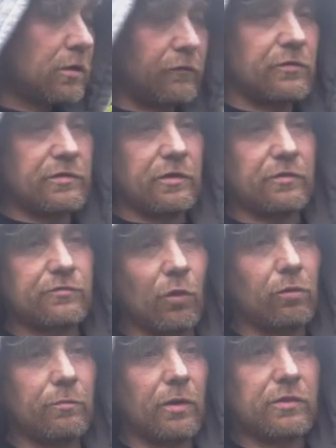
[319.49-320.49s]
if there's any
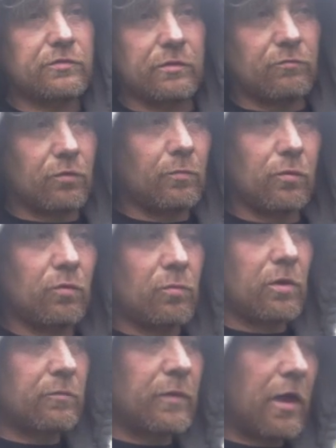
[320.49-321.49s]
stolen bikes, they're more
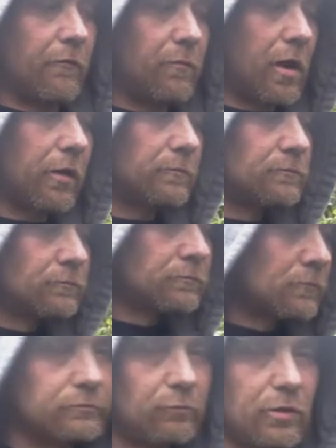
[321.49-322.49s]
than welcome to have them back.
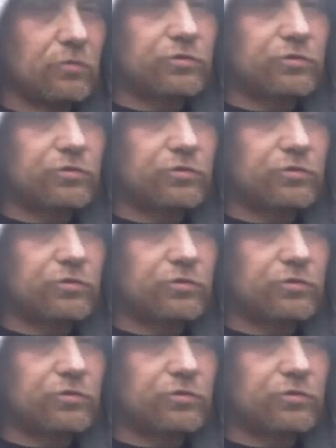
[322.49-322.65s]
We